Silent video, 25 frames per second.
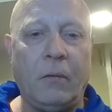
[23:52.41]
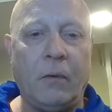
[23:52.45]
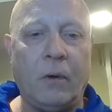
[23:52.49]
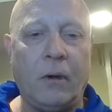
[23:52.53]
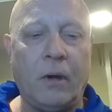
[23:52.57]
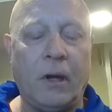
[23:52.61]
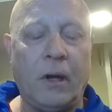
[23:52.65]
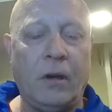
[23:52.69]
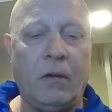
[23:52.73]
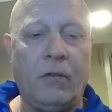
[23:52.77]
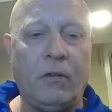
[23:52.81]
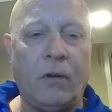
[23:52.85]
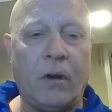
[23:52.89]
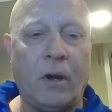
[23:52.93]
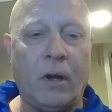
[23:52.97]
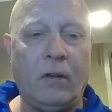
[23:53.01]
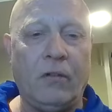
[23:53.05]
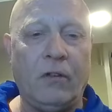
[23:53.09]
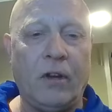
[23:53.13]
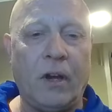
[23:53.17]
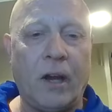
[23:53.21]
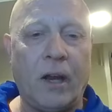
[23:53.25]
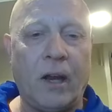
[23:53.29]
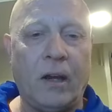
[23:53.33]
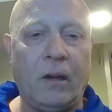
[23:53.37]
Really
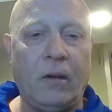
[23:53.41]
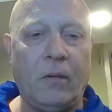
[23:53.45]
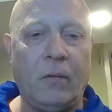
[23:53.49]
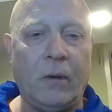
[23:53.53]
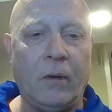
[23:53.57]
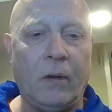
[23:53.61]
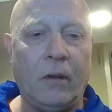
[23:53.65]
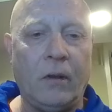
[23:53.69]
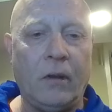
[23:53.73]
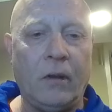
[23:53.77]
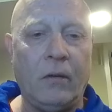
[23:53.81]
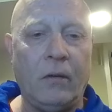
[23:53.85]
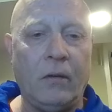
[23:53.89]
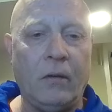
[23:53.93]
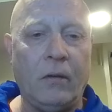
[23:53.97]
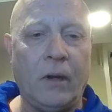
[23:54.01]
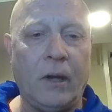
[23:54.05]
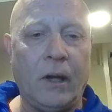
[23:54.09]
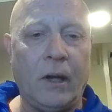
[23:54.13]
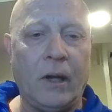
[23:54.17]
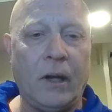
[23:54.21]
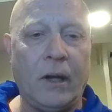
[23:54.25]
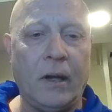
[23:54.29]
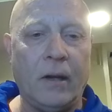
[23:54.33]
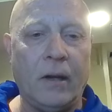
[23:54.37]
enjoyed chatting with you,
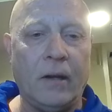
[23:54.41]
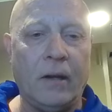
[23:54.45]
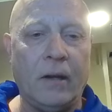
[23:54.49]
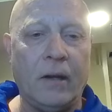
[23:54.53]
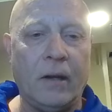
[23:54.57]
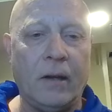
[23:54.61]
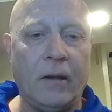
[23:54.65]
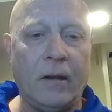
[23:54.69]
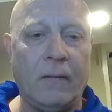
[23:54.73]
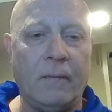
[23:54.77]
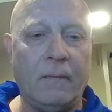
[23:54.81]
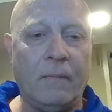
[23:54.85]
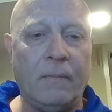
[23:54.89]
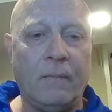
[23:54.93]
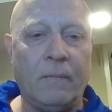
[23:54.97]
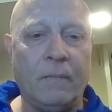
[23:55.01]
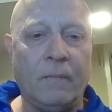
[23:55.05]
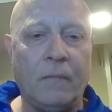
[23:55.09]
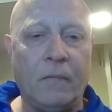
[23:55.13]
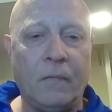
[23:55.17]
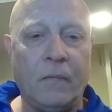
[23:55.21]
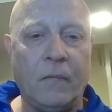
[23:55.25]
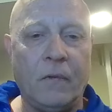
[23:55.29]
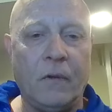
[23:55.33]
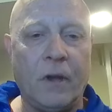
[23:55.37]
and
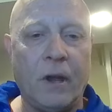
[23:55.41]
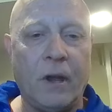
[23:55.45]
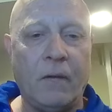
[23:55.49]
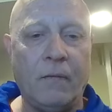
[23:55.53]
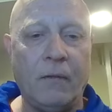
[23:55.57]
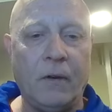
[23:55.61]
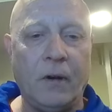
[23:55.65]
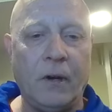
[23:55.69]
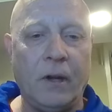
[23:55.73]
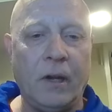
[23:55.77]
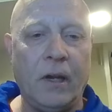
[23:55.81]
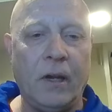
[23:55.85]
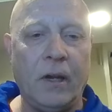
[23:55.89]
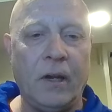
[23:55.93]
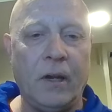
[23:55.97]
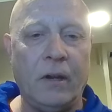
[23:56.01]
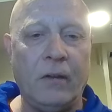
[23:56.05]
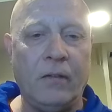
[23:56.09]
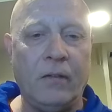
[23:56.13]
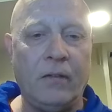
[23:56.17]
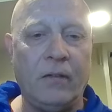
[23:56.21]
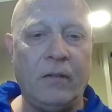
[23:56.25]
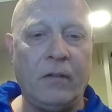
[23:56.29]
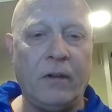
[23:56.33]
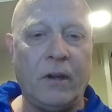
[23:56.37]
definitely
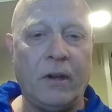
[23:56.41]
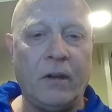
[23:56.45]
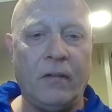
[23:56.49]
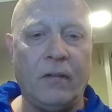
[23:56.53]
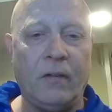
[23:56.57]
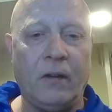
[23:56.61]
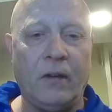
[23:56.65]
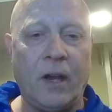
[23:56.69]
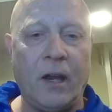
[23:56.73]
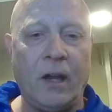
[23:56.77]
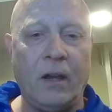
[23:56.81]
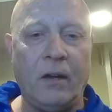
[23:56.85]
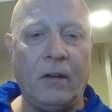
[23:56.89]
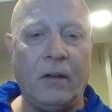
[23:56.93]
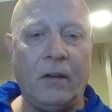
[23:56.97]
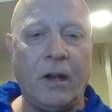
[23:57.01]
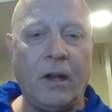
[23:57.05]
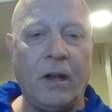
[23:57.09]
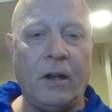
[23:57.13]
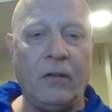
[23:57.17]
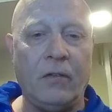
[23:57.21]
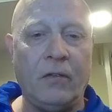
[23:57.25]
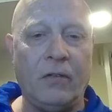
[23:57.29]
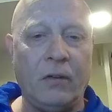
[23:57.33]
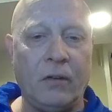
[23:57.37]
let's stay in
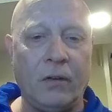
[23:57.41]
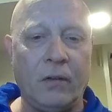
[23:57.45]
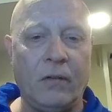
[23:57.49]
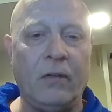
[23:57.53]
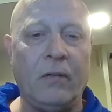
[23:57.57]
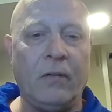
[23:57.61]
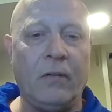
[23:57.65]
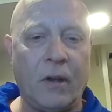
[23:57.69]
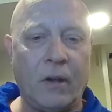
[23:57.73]
touch.